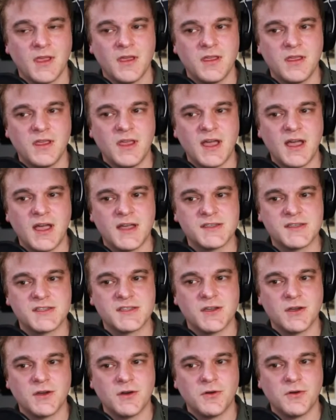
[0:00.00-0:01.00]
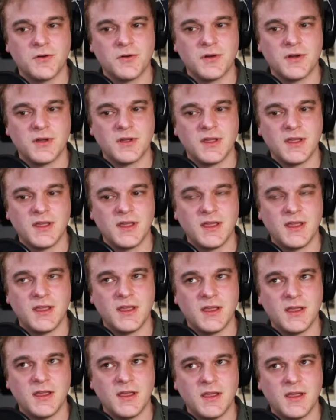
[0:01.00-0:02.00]
Yeah, so
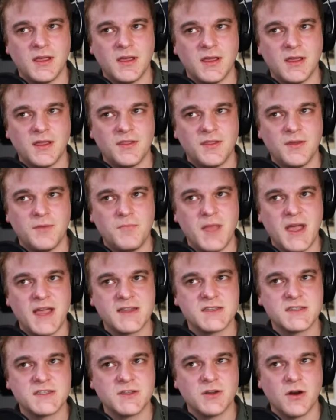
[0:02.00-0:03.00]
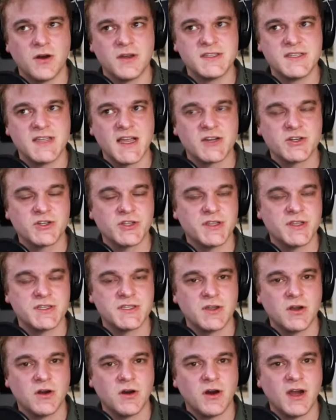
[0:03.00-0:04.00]
the mech star is actually the
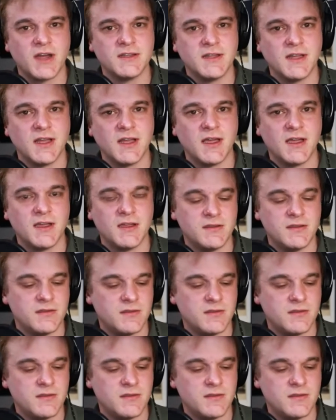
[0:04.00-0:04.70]
star i i